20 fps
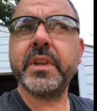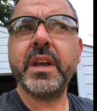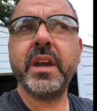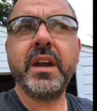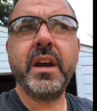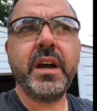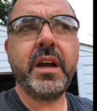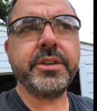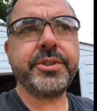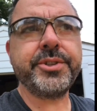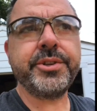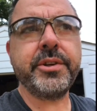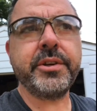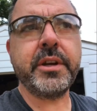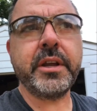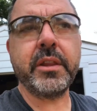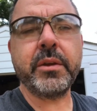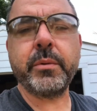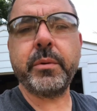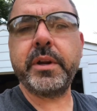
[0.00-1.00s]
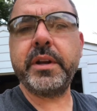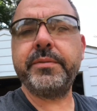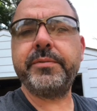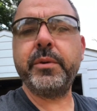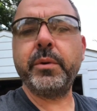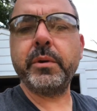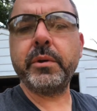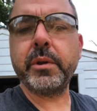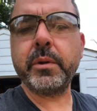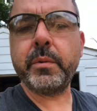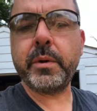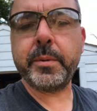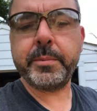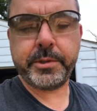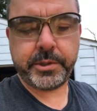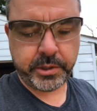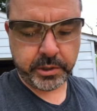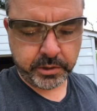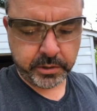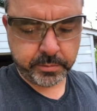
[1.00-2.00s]
I'll shoot another one if you really want me
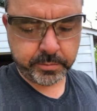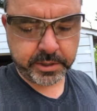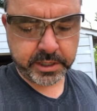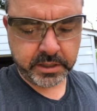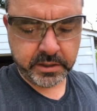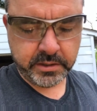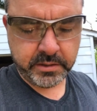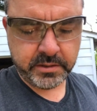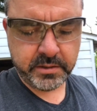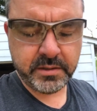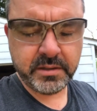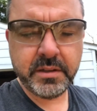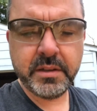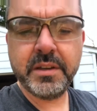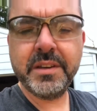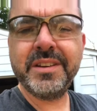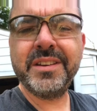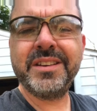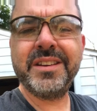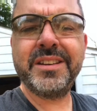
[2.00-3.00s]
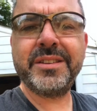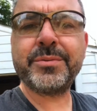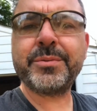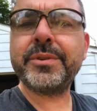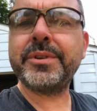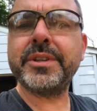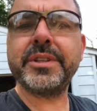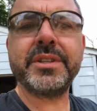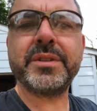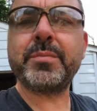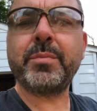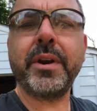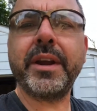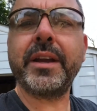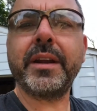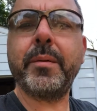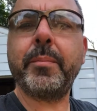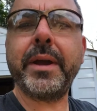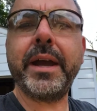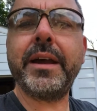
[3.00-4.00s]
to, but it's really just breaking
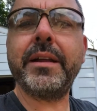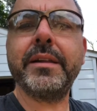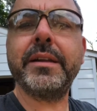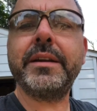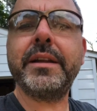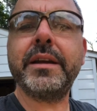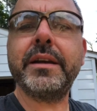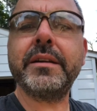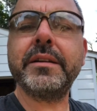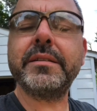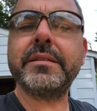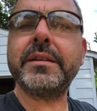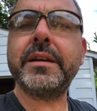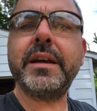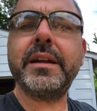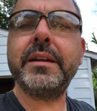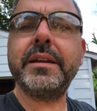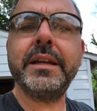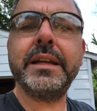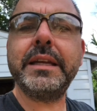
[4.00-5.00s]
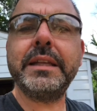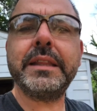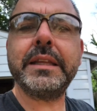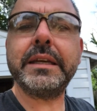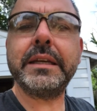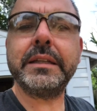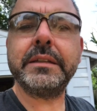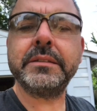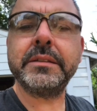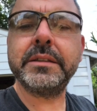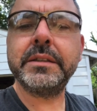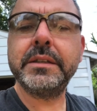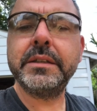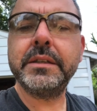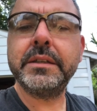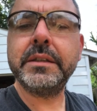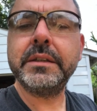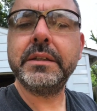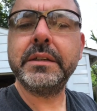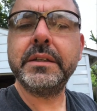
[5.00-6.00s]
a pallet down. It's not anything
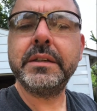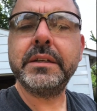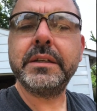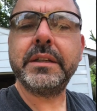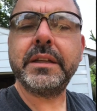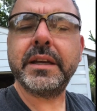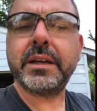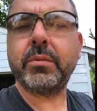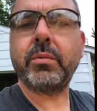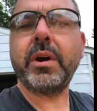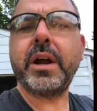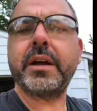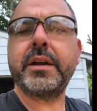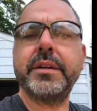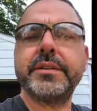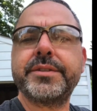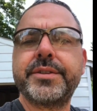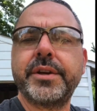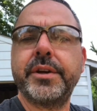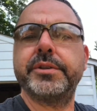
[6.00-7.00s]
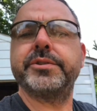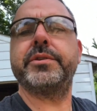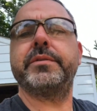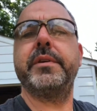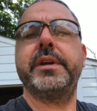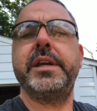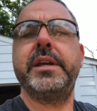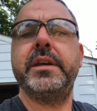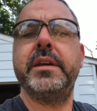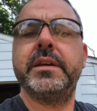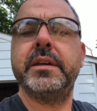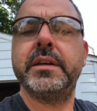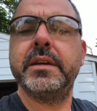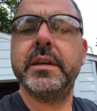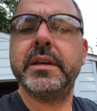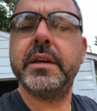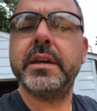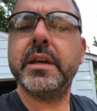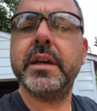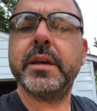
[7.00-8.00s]
like rocket surgery.
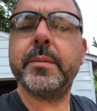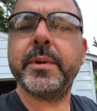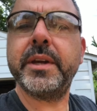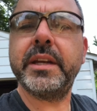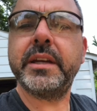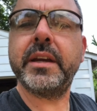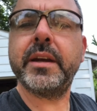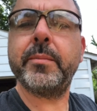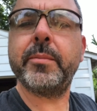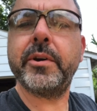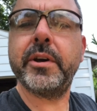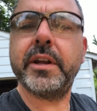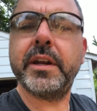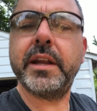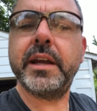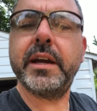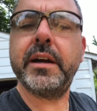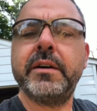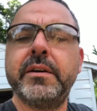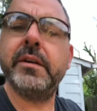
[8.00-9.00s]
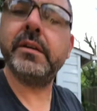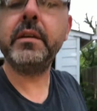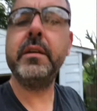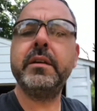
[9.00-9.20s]
I mean, come on now.